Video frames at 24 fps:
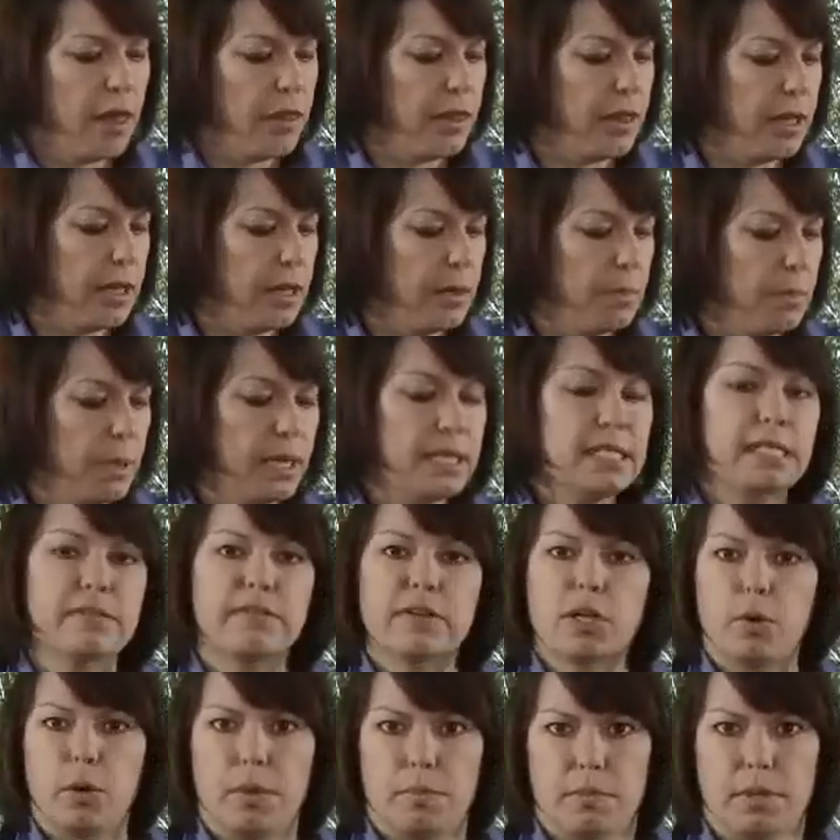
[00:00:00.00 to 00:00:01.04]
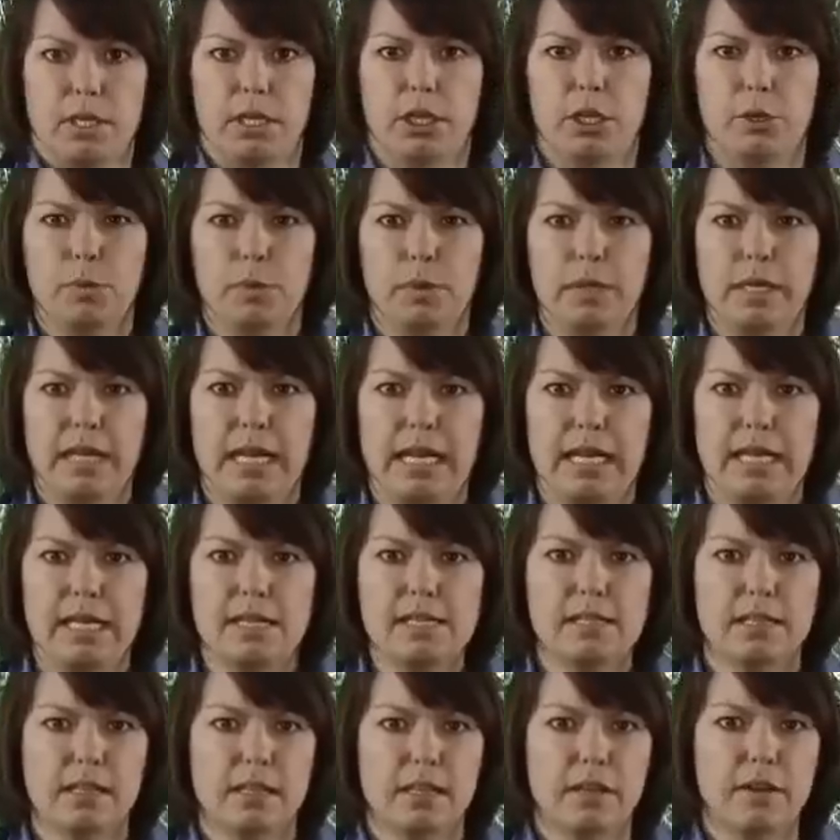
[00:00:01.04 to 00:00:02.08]
The piece of equipment you will
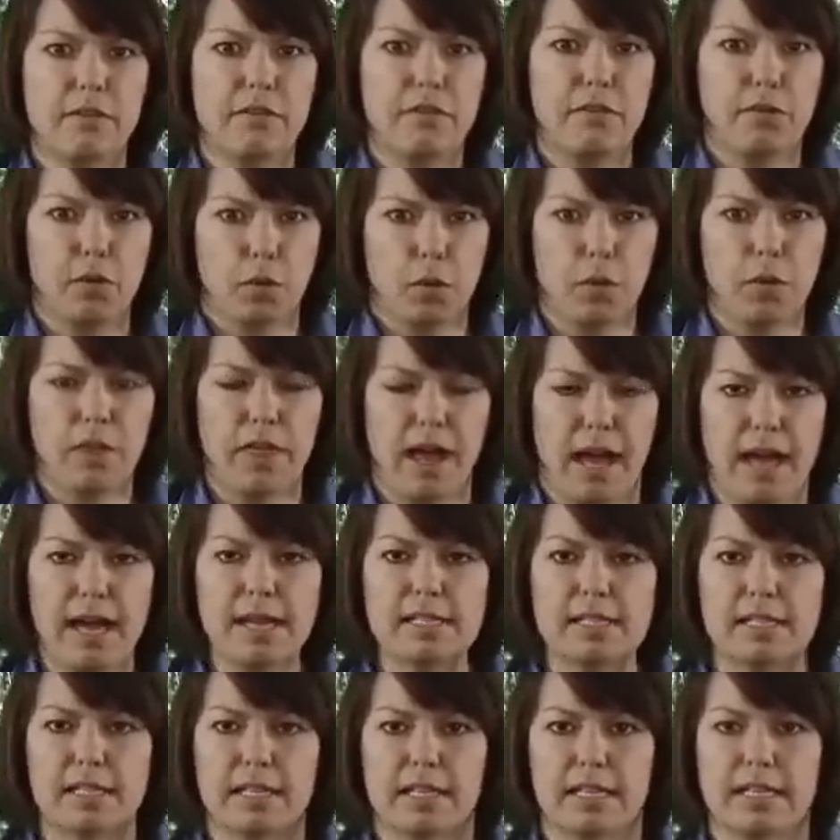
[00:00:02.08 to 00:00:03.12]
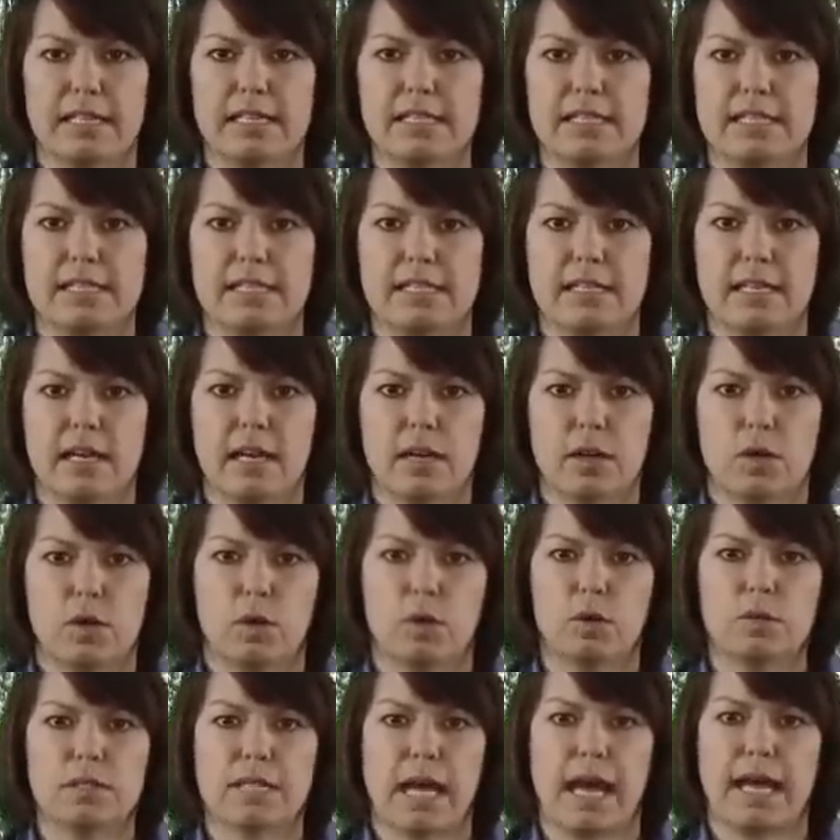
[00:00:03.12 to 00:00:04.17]
need for that is
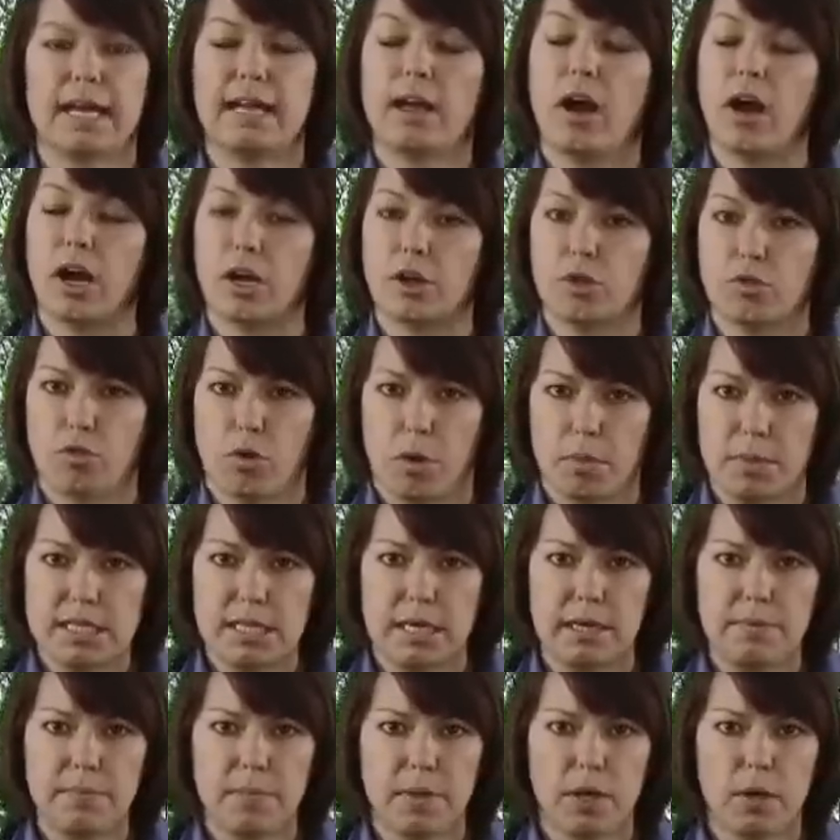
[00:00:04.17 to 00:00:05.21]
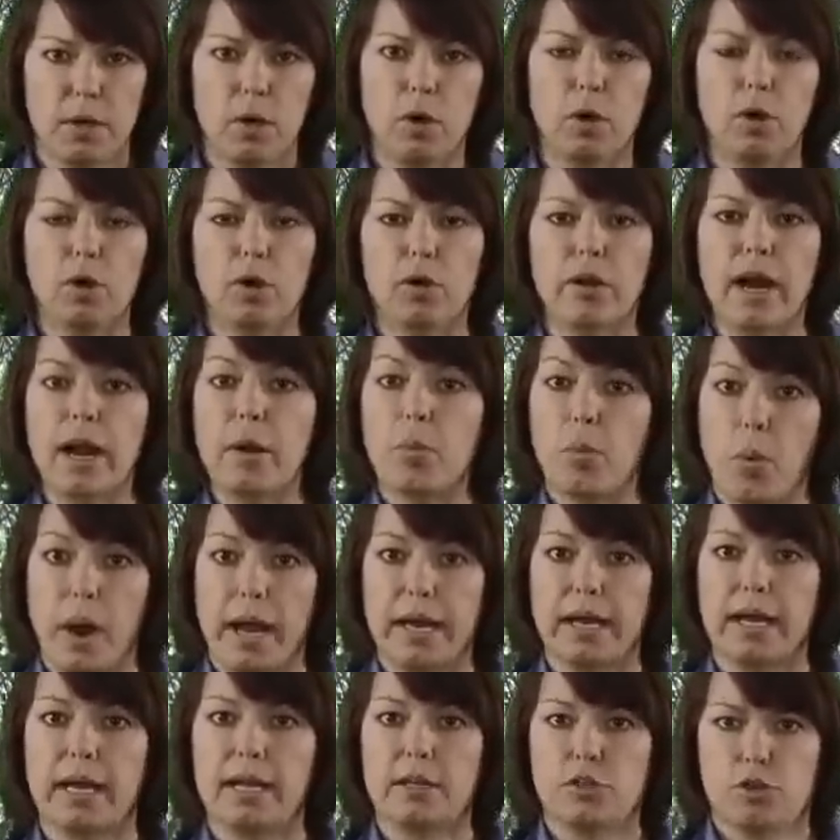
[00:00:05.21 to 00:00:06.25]
called a hygrometer or a
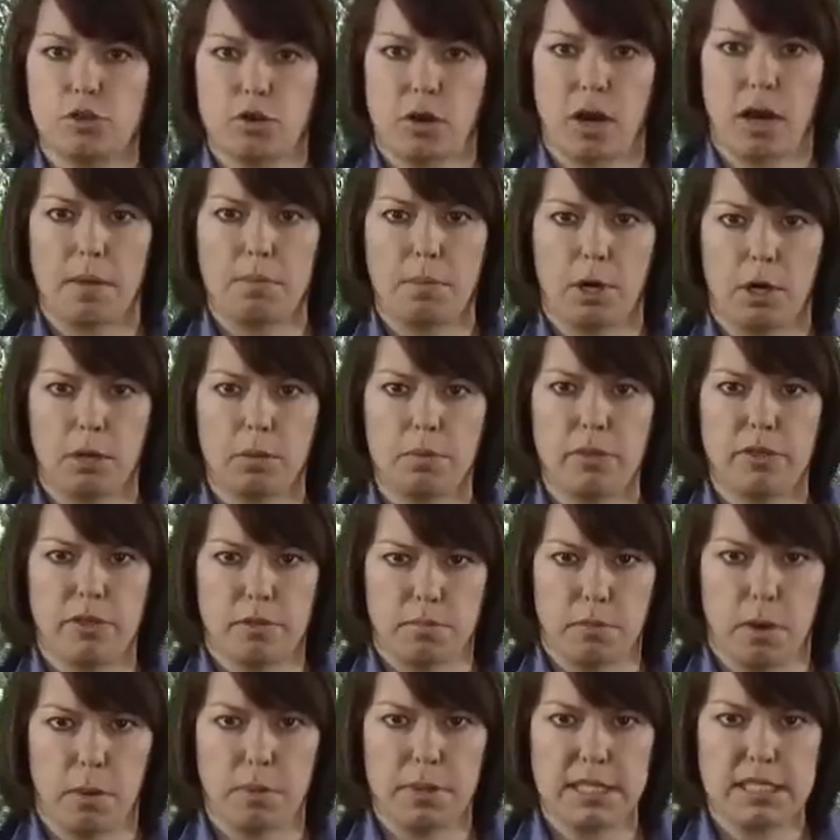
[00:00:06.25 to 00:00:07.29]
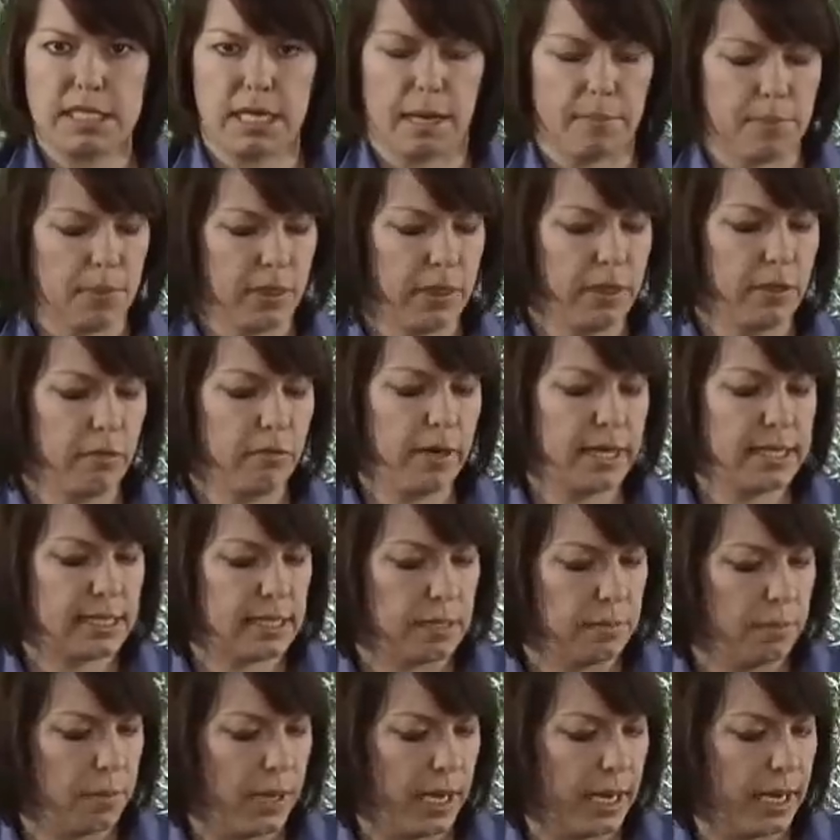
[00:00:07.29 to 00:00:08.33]
wet and dry bulb thermometer. And the
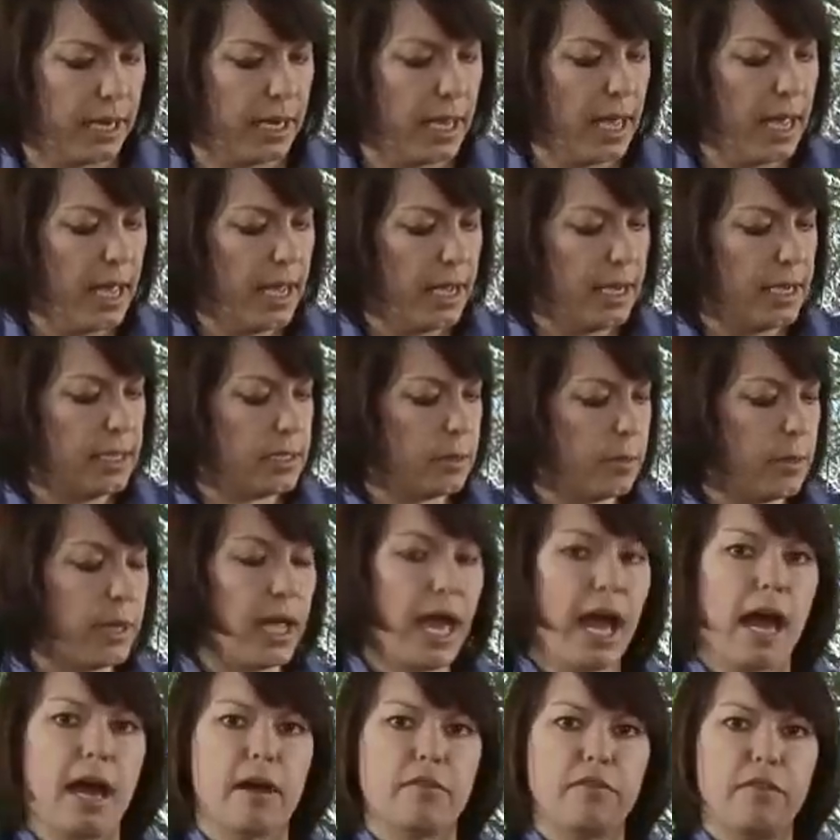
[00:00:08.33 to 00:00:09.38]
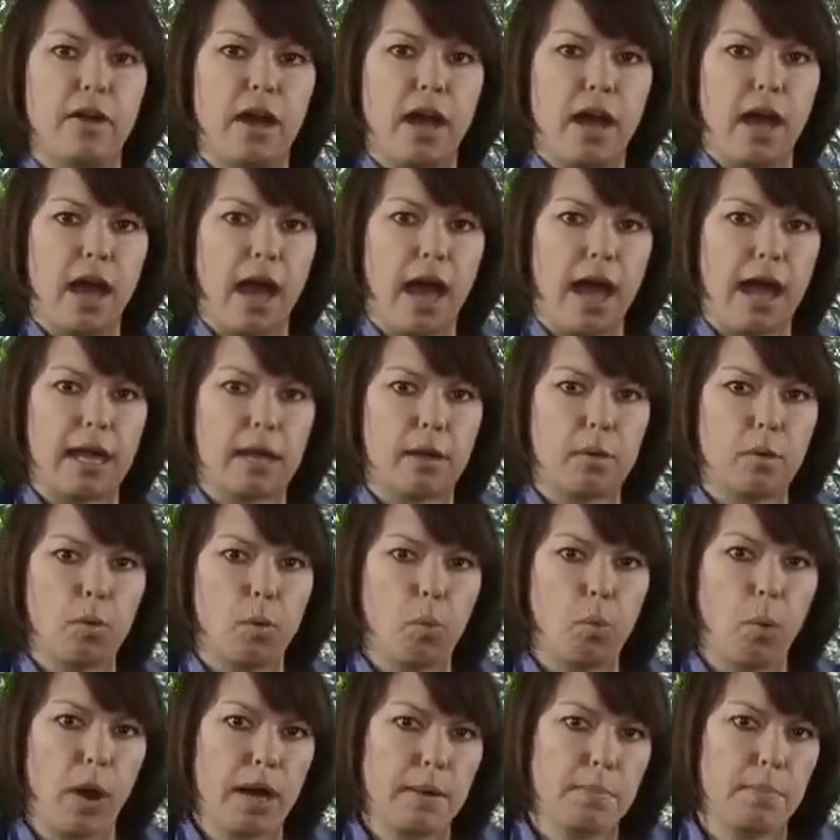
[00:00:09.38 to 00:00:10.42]
reason being is that we have a
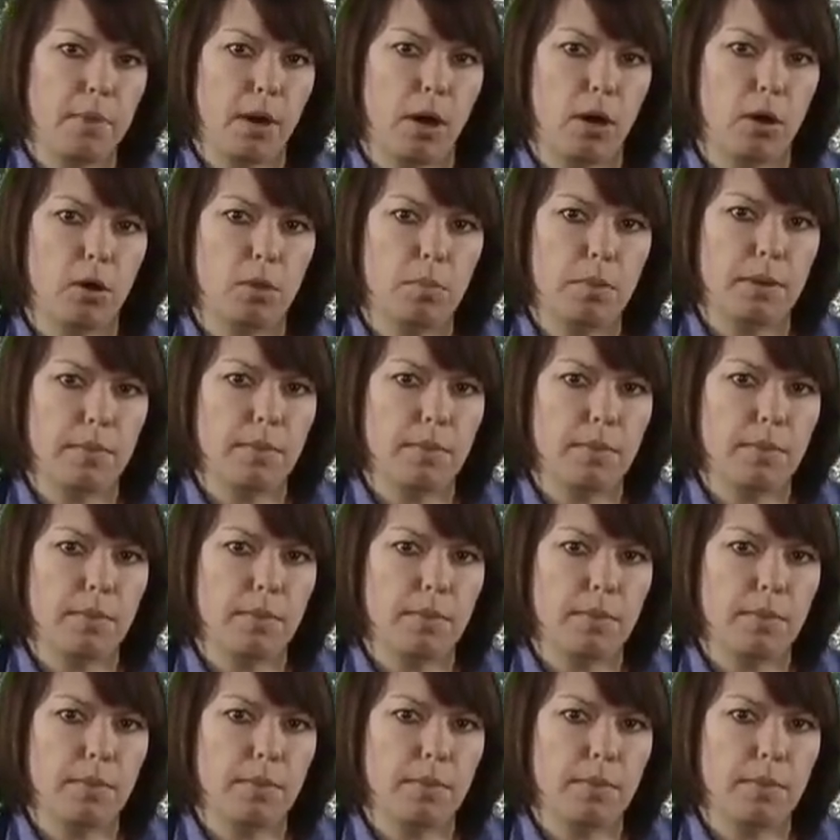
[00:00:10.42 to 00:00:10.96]
wet bulb